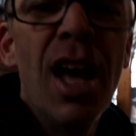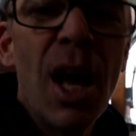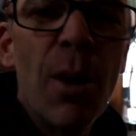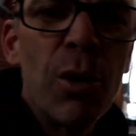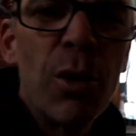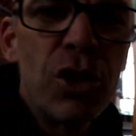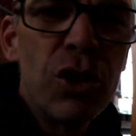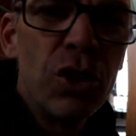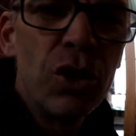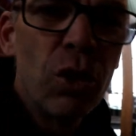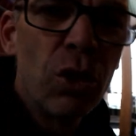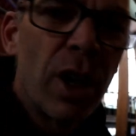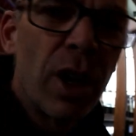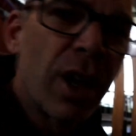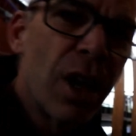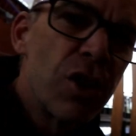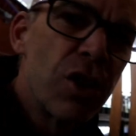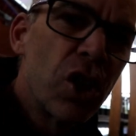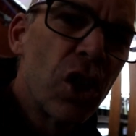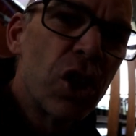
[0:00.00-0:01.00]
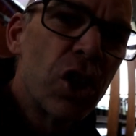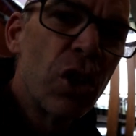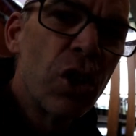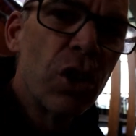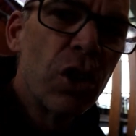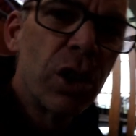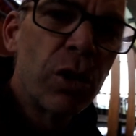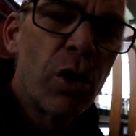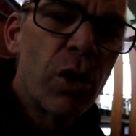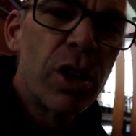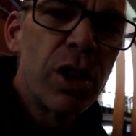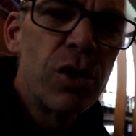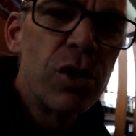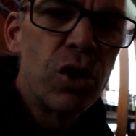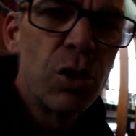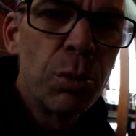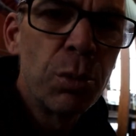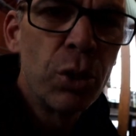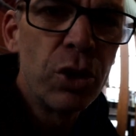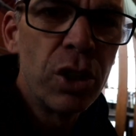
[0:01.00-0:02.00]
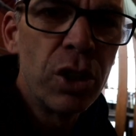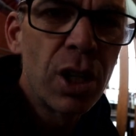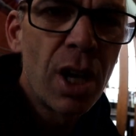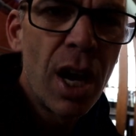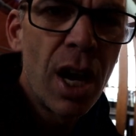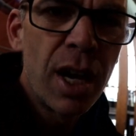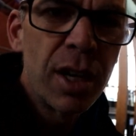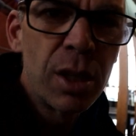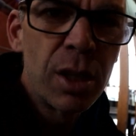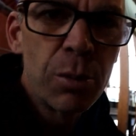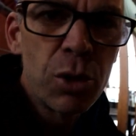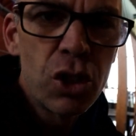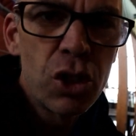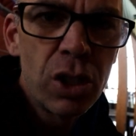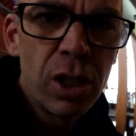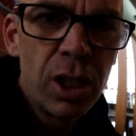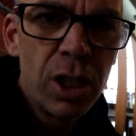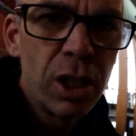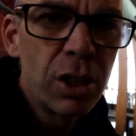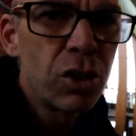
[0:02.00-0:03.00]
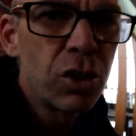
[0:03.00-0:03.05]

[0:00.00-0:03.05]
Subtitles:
And what you do, like I showed you earlier on, is you put your card in the machine,